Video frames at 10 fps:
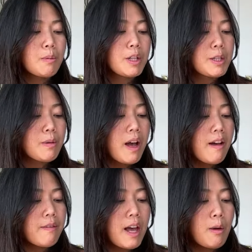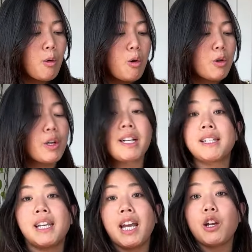once you have that hole, you're gonna
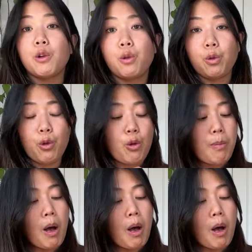take your hula hoop